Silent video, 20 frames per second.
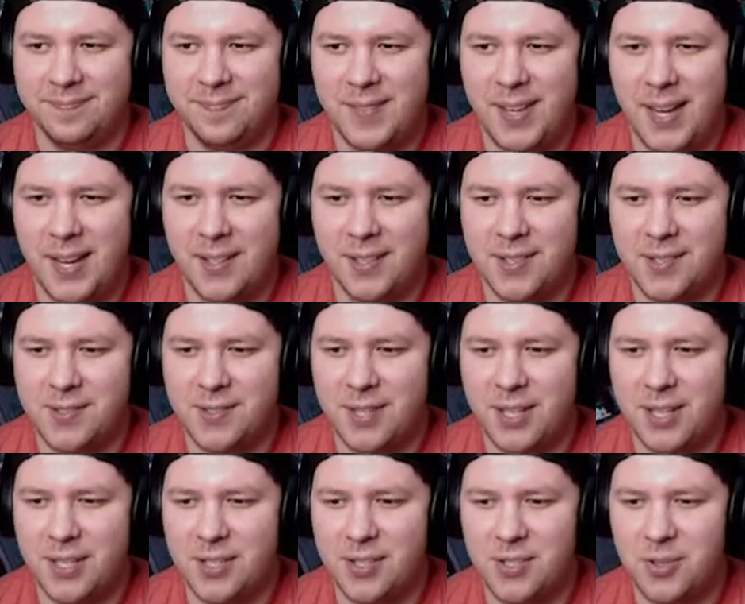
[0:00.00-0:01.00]
Yeah, because he
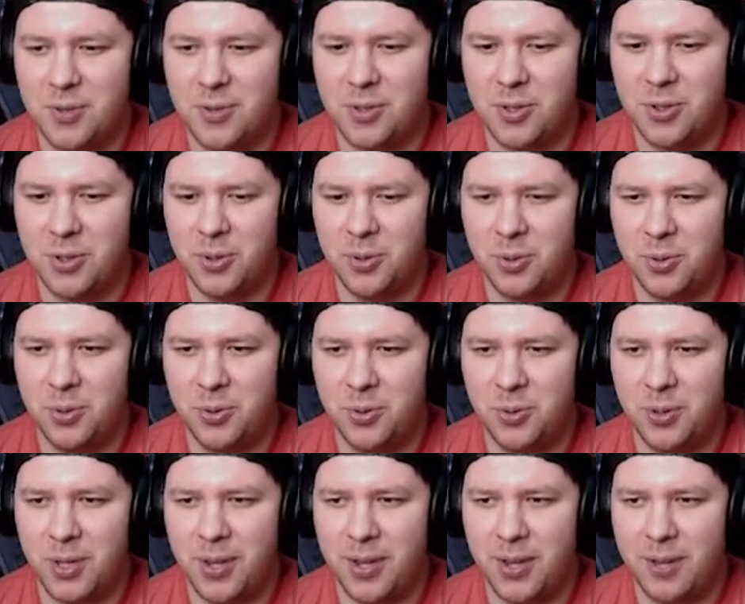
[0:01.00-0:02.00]
can just do
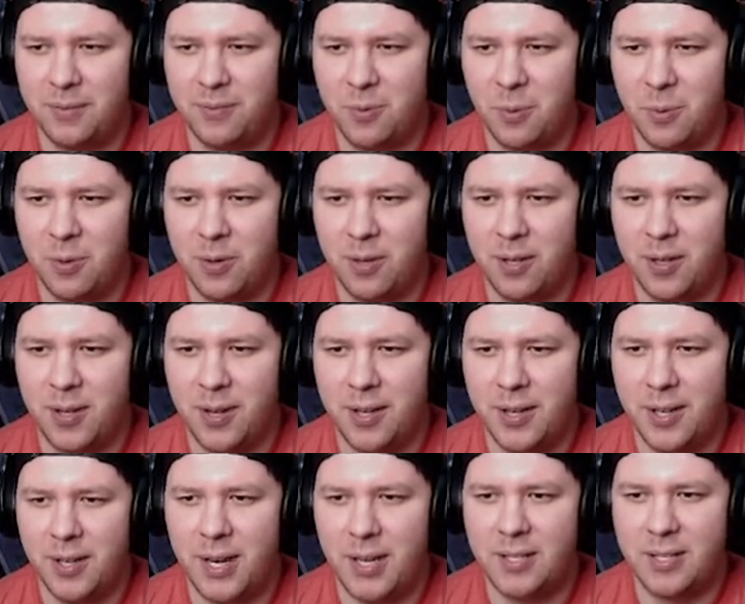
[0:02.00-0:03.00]
2, and then 4, and
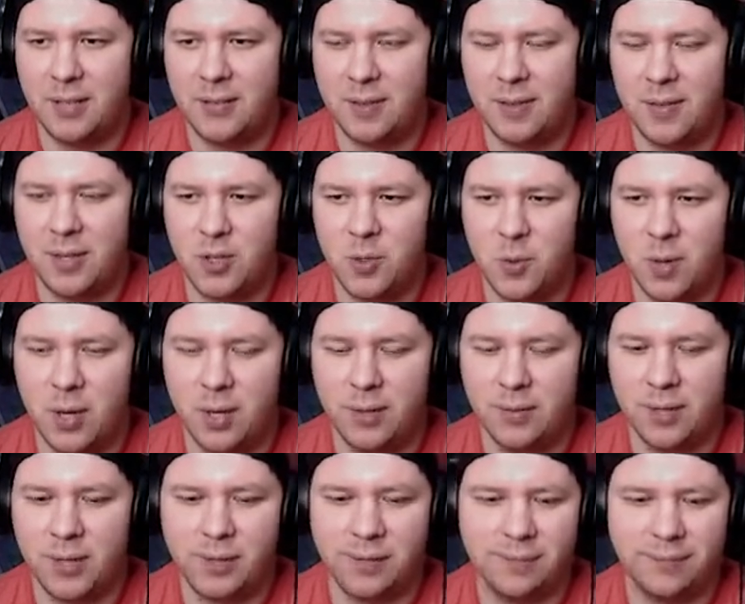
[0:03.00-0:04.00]
then 18, 15,
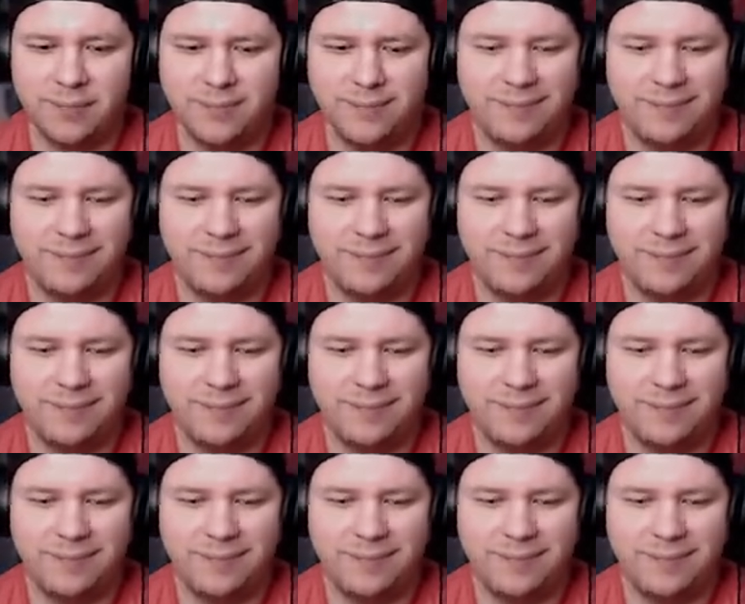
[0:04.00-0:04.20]
12.